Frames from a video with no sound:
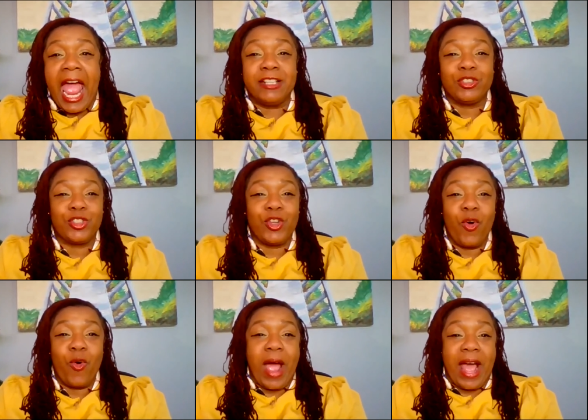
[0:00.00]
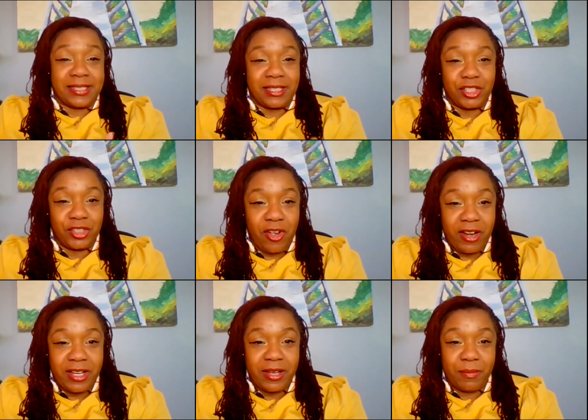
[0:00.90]
And so as I
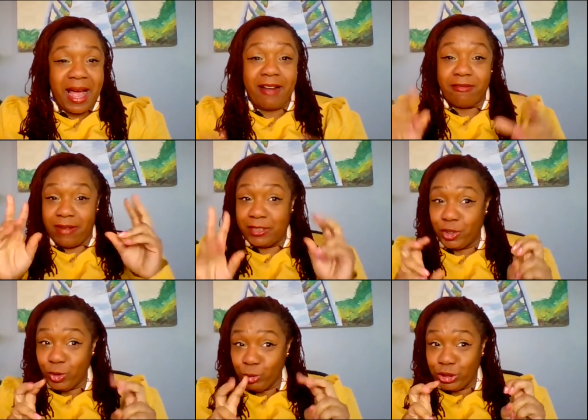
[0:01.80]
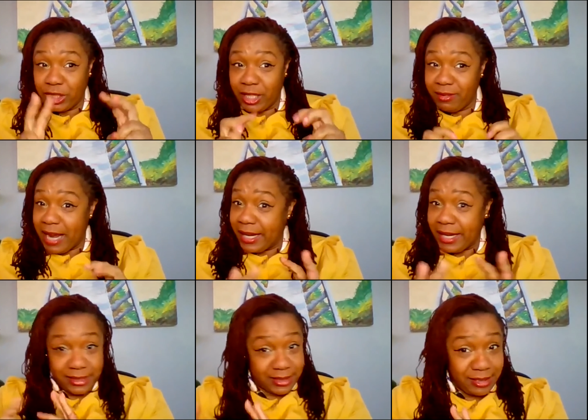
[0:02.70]
started my resolution, not
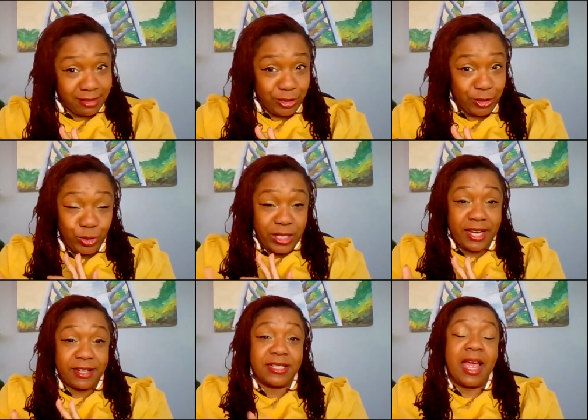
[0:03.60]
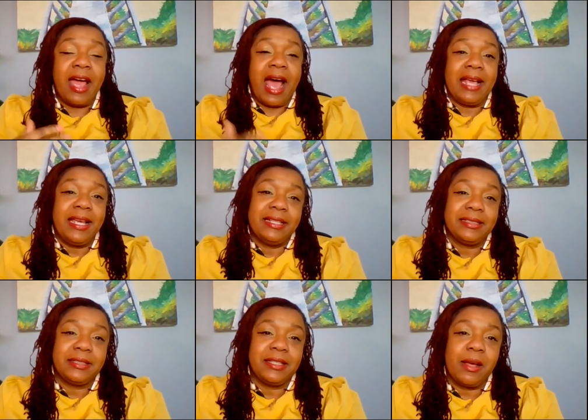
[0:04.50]
necessarily New Year's, I had
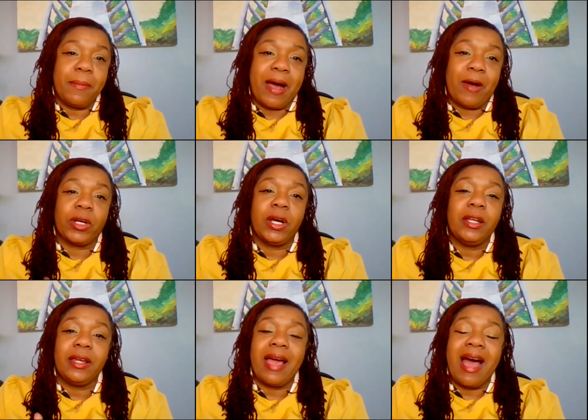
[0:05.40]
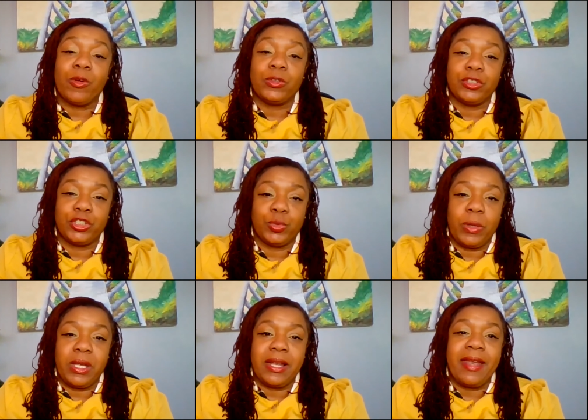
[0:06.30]
to think about cutting out the
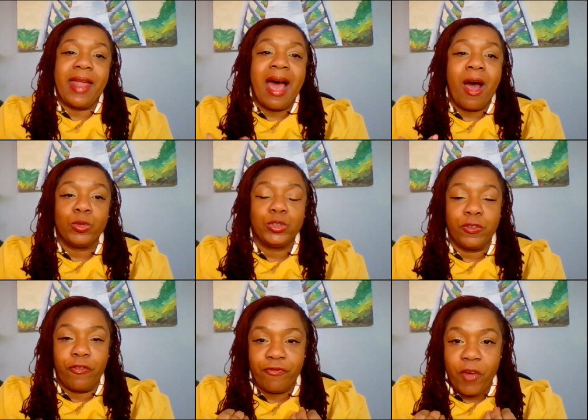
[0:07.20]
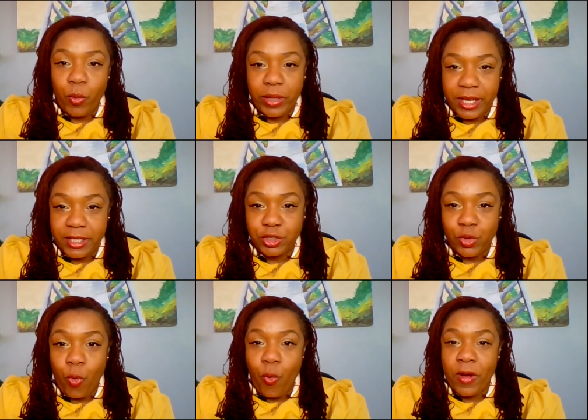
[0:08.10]
sweet and how to focus
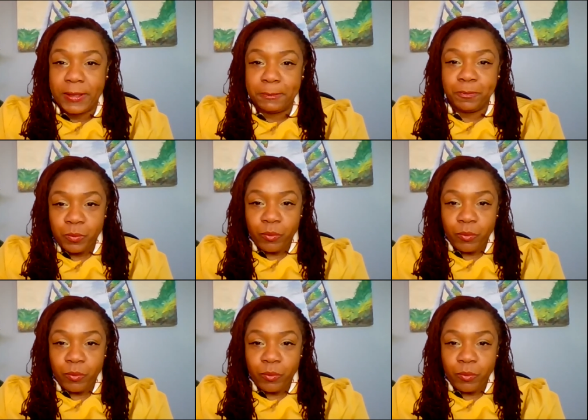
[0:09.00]
on